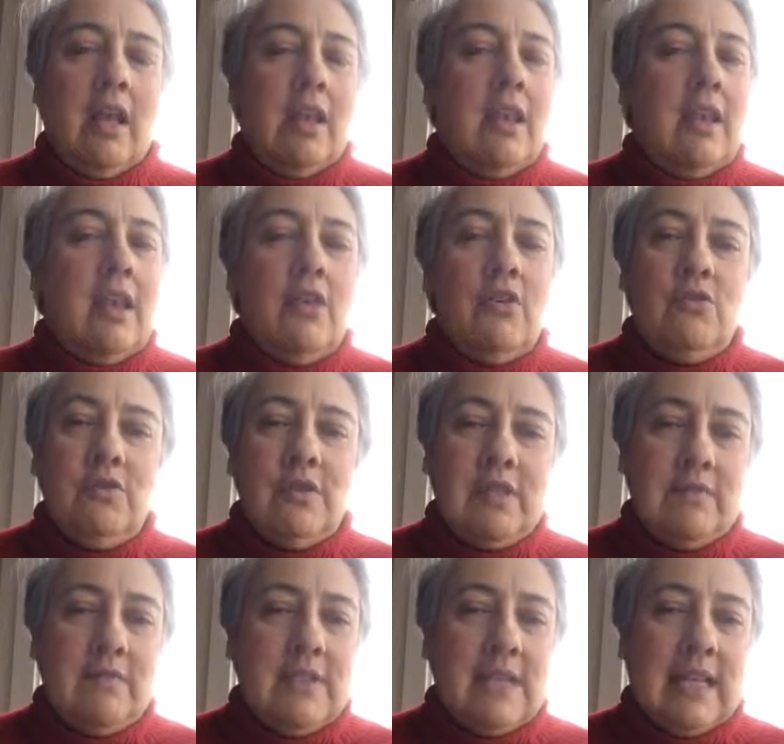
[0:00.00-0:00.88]

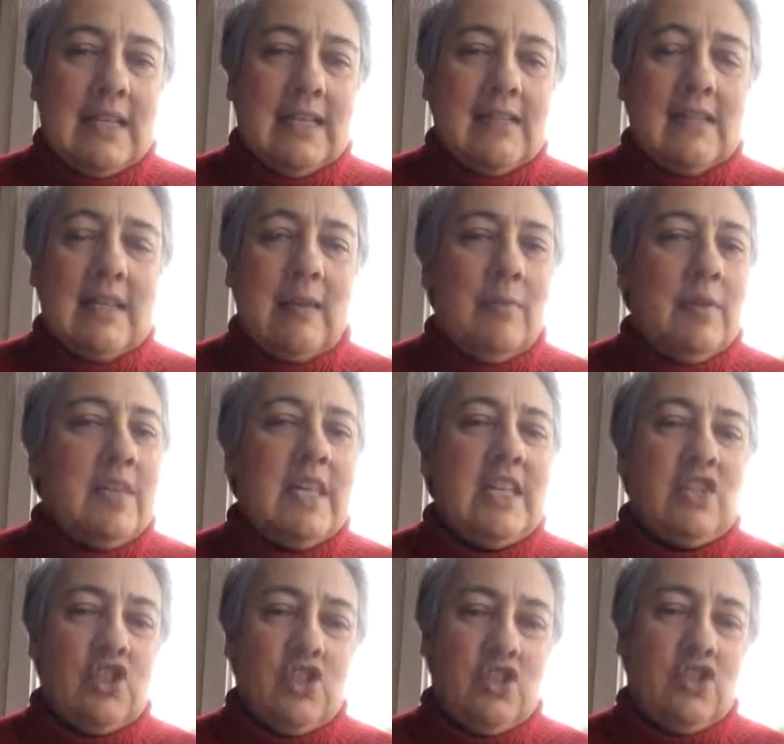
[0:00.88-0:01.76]
loads of decks there, but
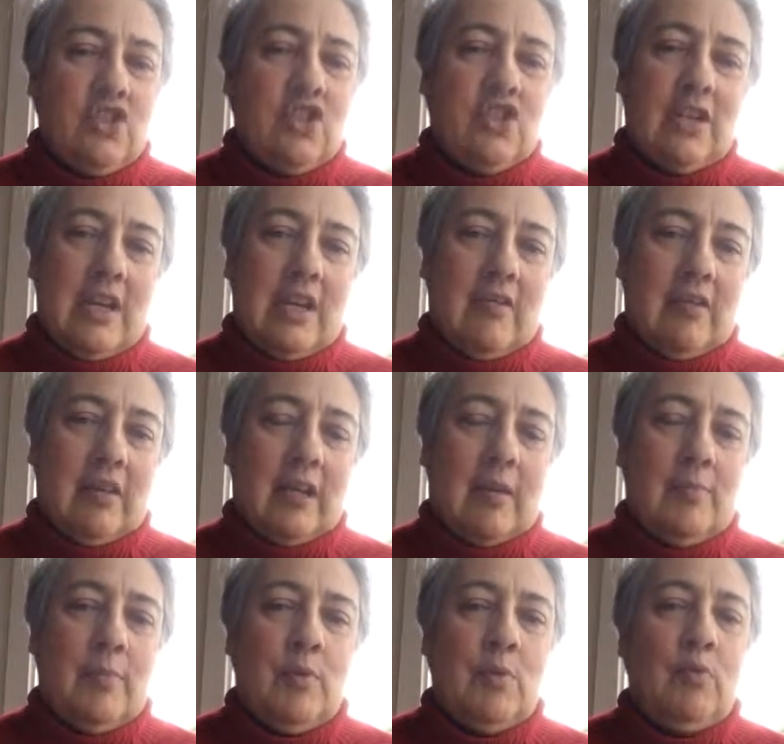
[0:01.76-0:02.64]
they're just
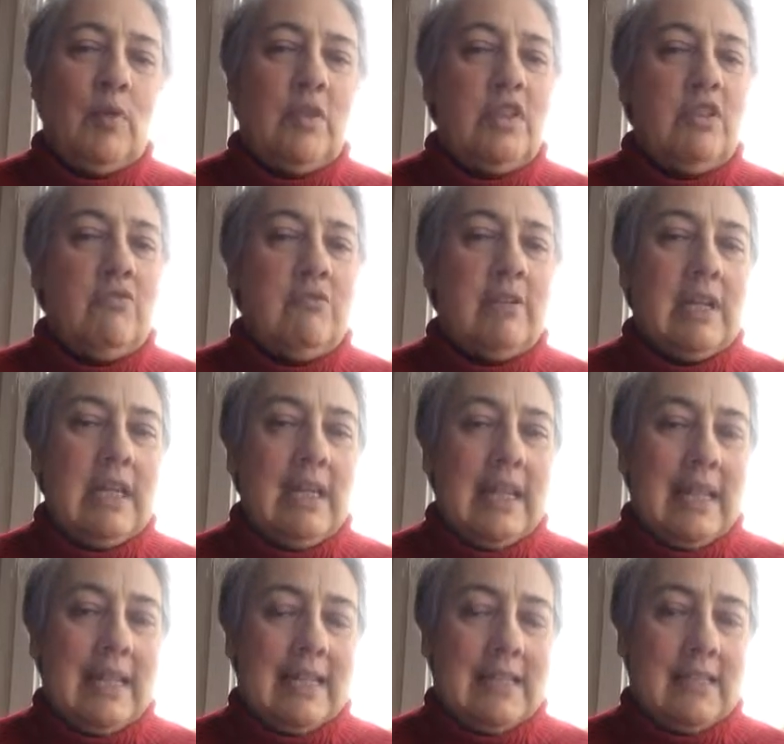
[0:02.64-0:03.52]
generic. But when you're a
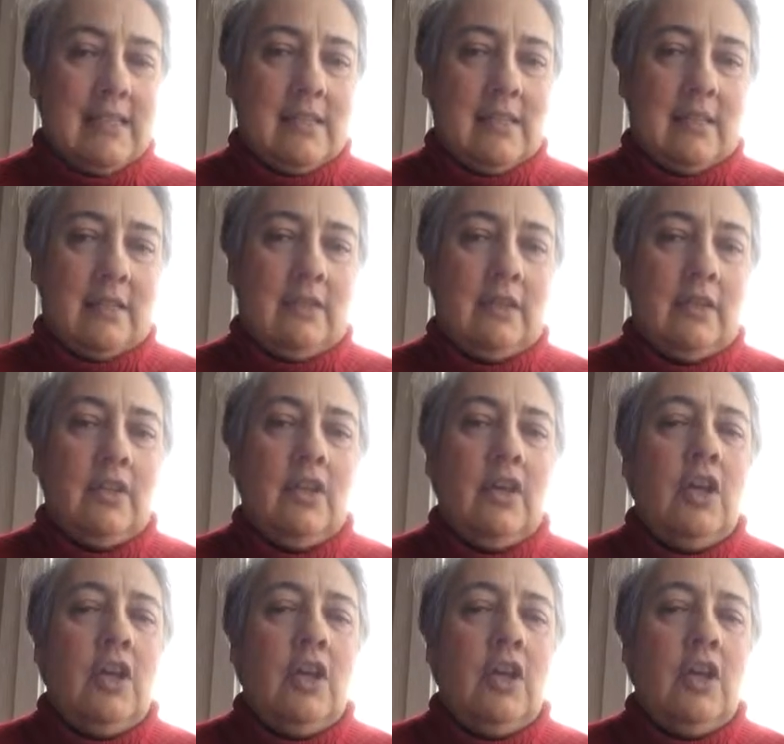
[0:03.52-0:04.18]
collector,